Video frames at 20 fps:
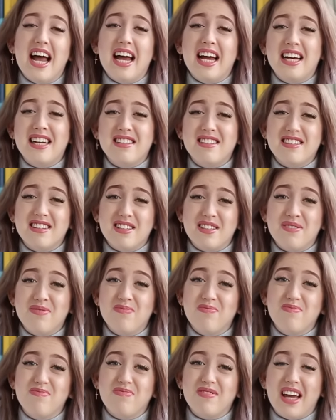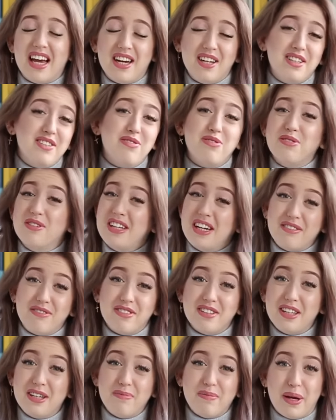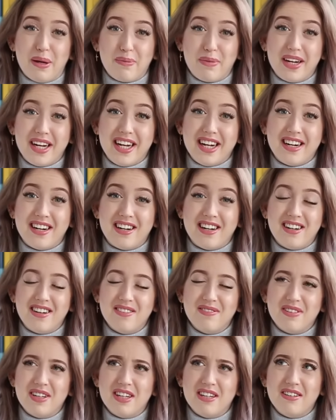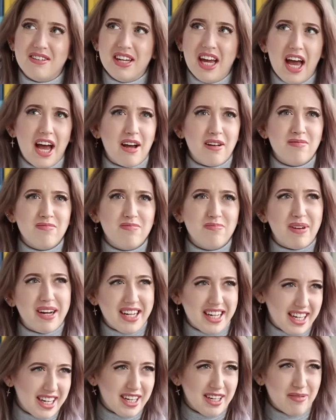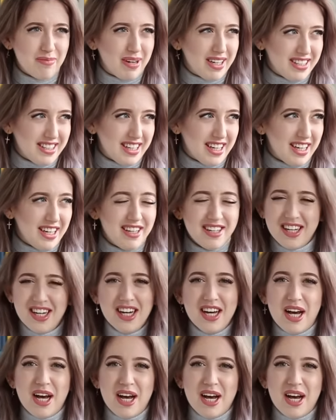And um, yeah, it would definitely make my year, yeah, my year, my day,